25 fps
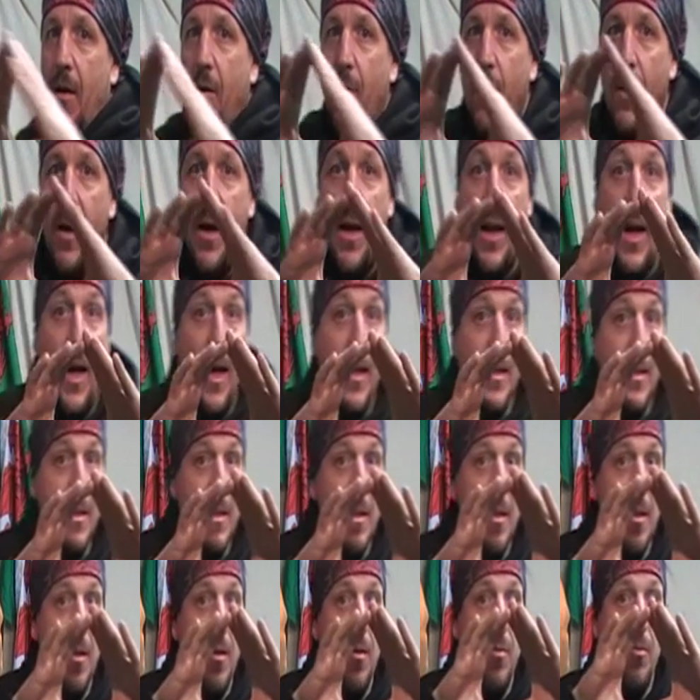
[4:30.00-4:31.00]
Whereas
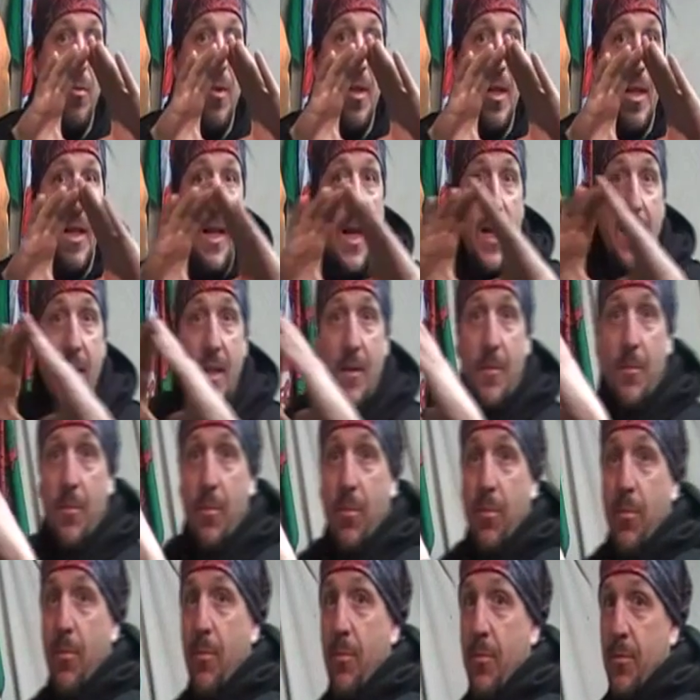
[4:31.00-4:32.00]
with a kinetic
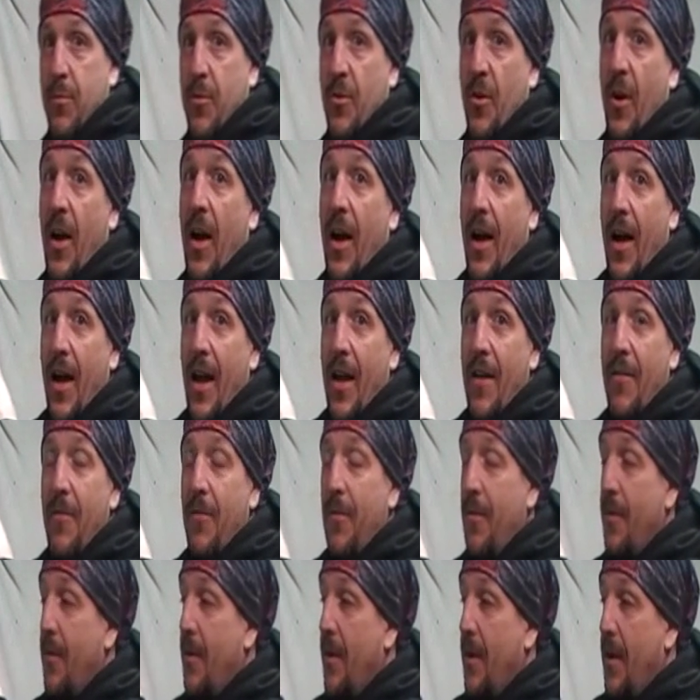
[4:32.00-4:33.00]

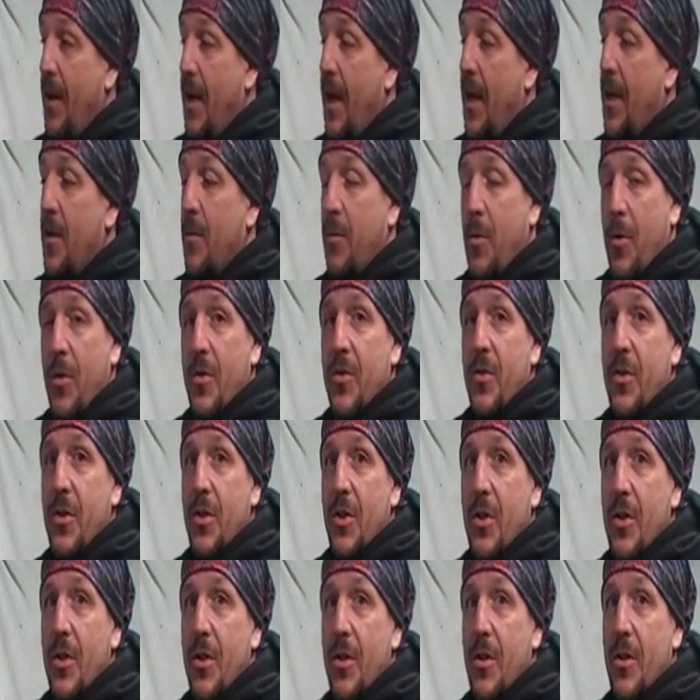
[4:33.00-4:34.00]
drive, I could
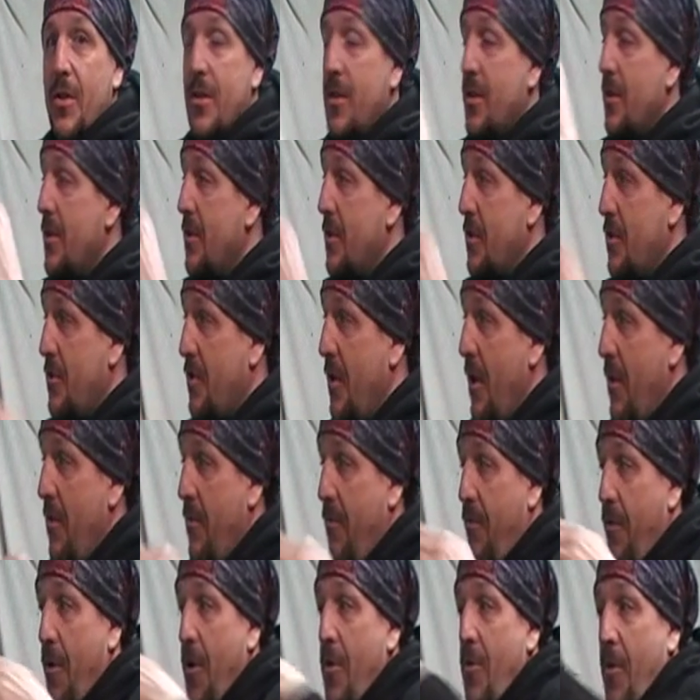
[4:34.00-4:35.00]
punch straight
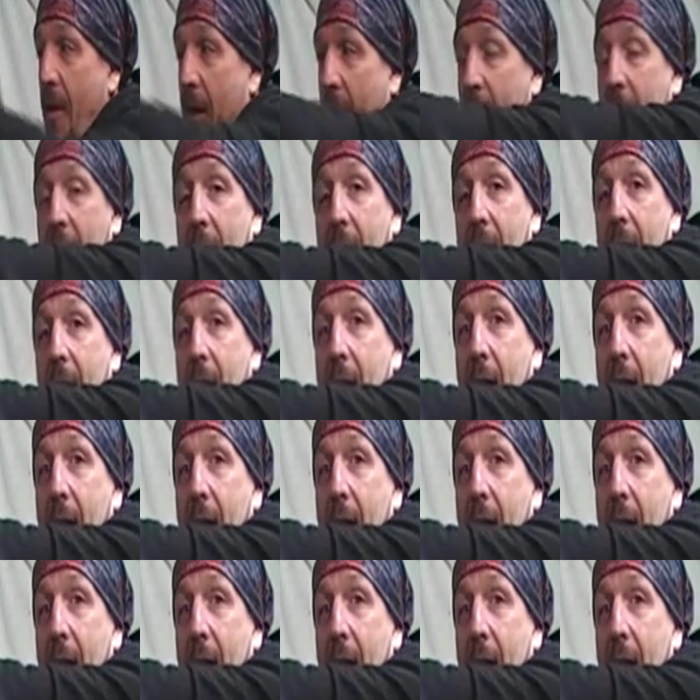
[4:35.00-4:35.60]
through that